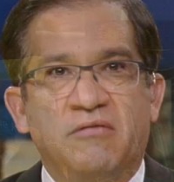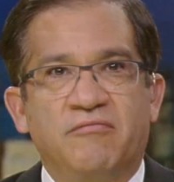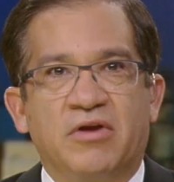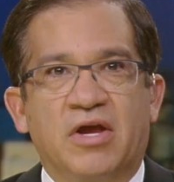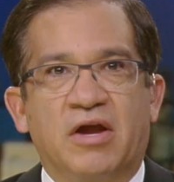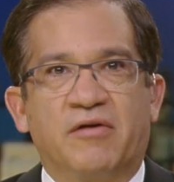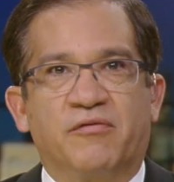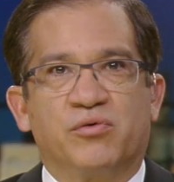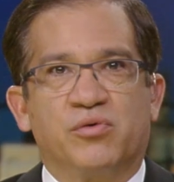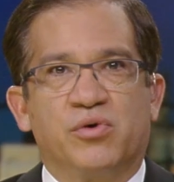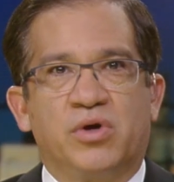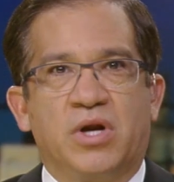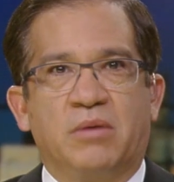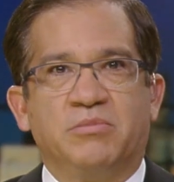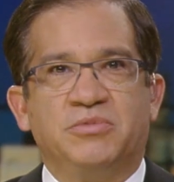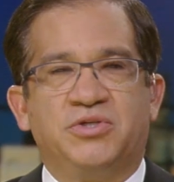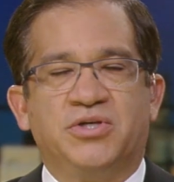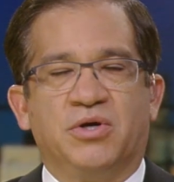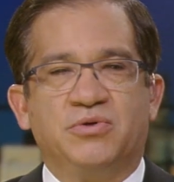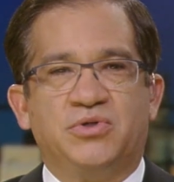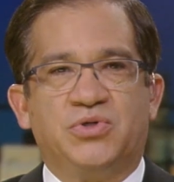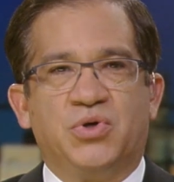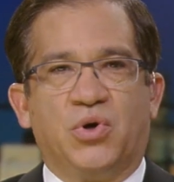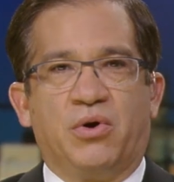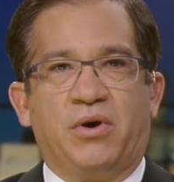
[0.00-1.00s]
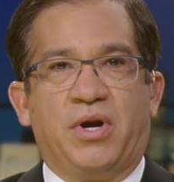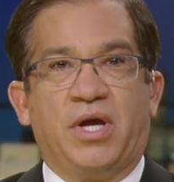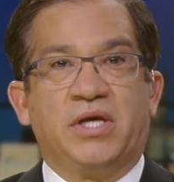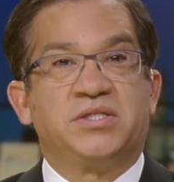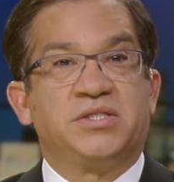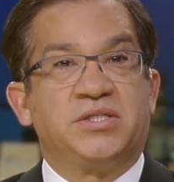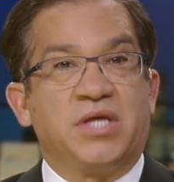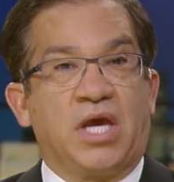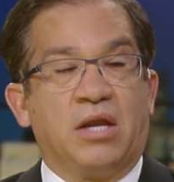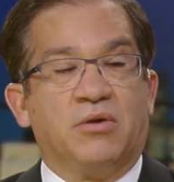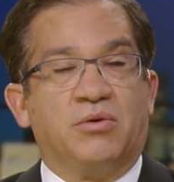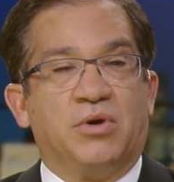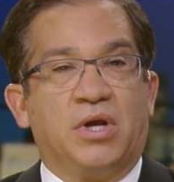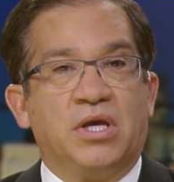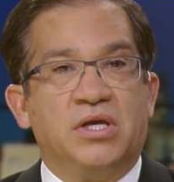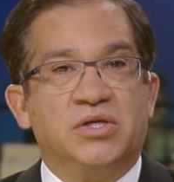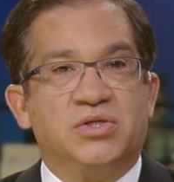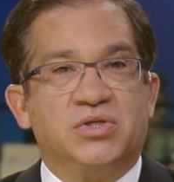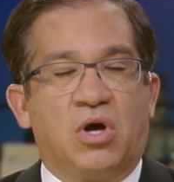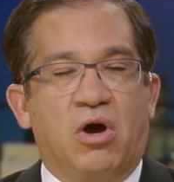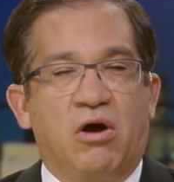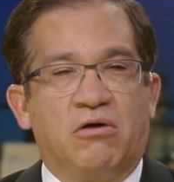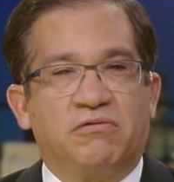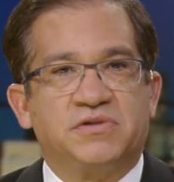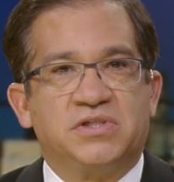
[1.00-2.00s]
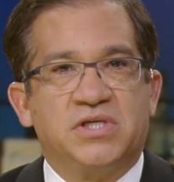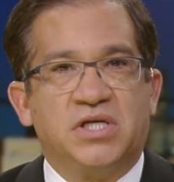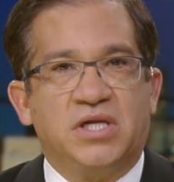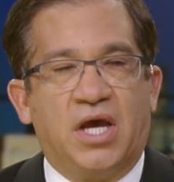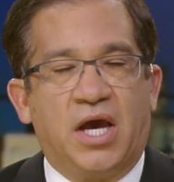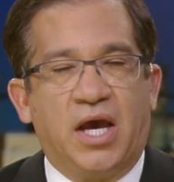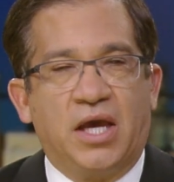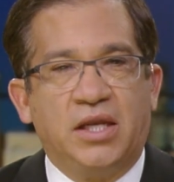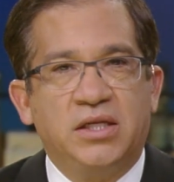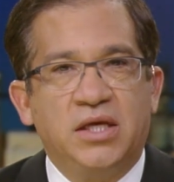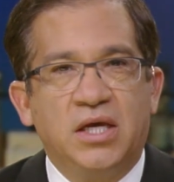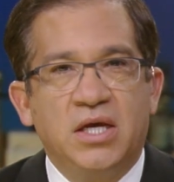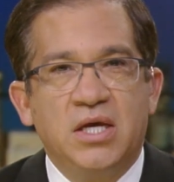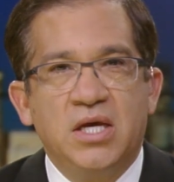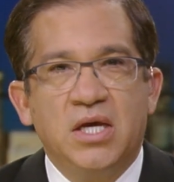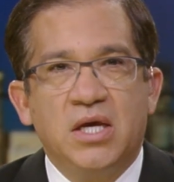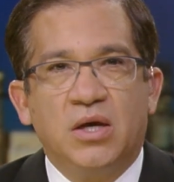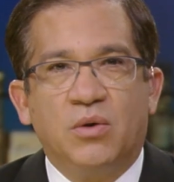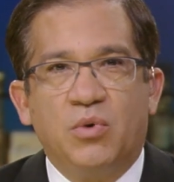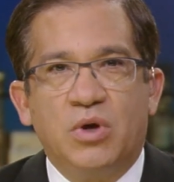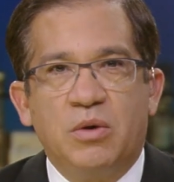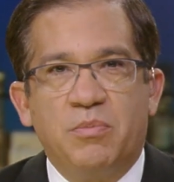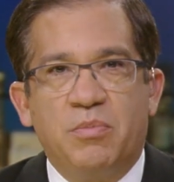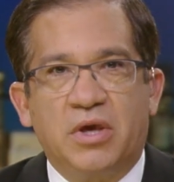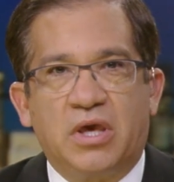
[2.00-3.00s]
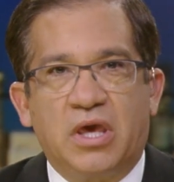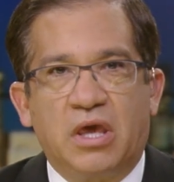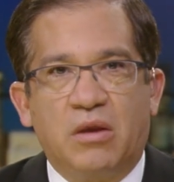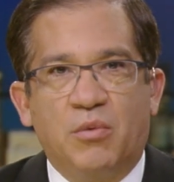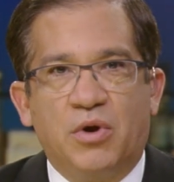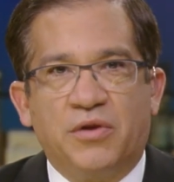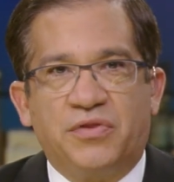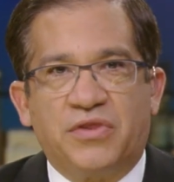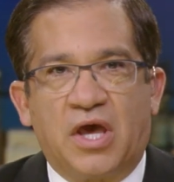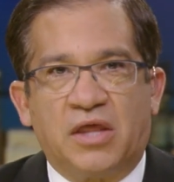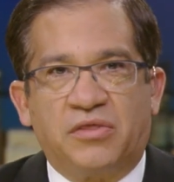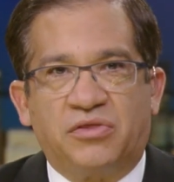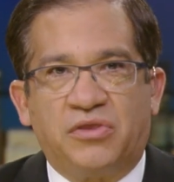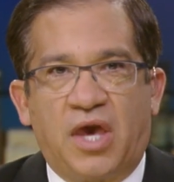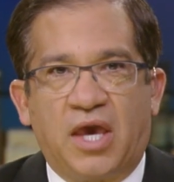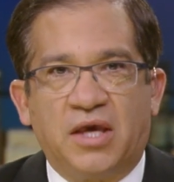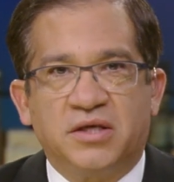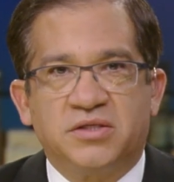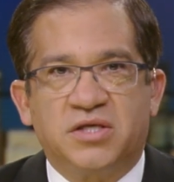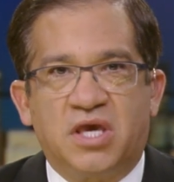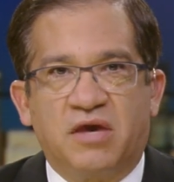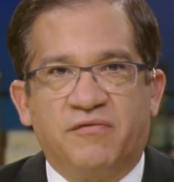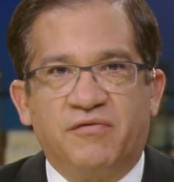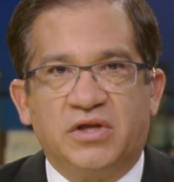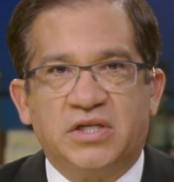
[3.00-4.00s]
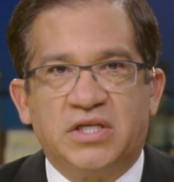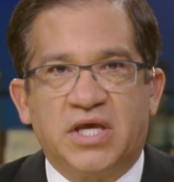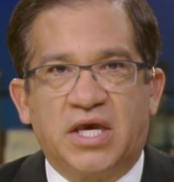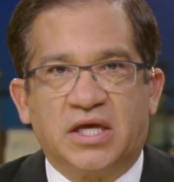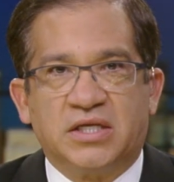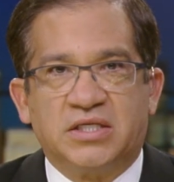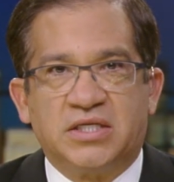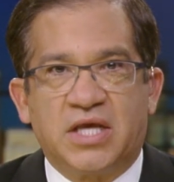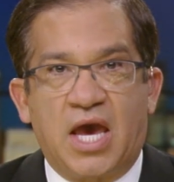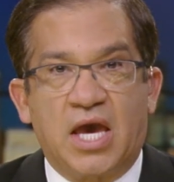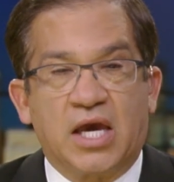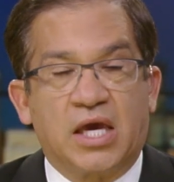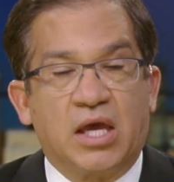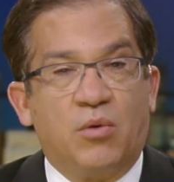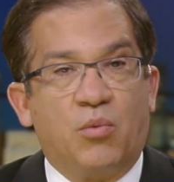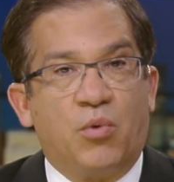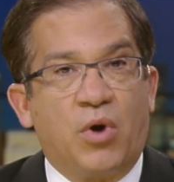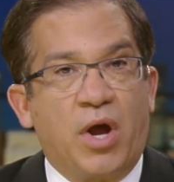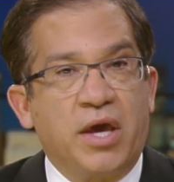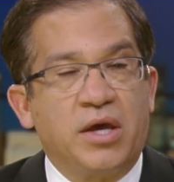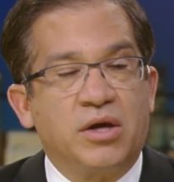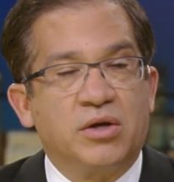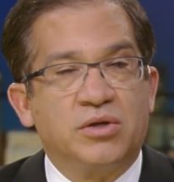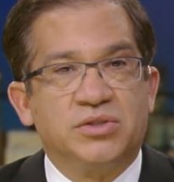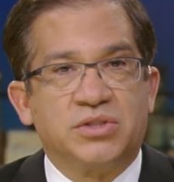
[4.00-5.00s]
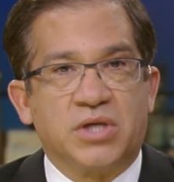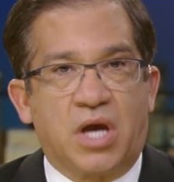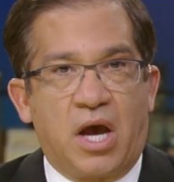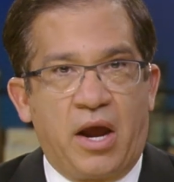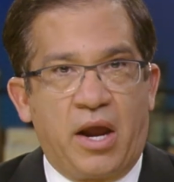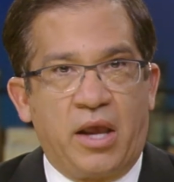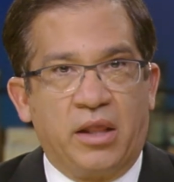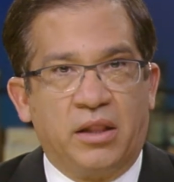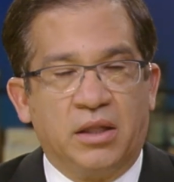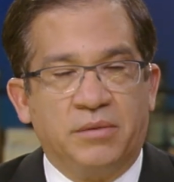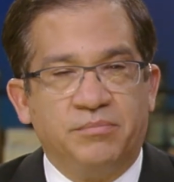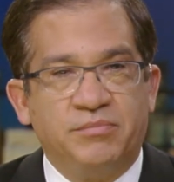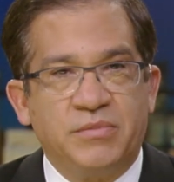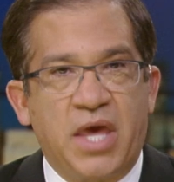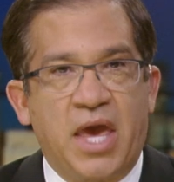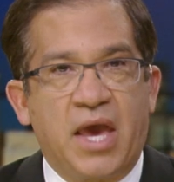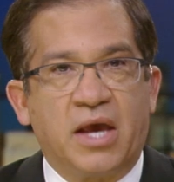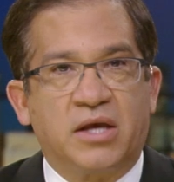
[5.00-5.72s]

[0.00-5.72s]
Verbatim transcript: Good evening, everyone. I'm Joe Torres. Sandra is off tonight. We begin with that Thanksgiving Day attack at Rikers Island.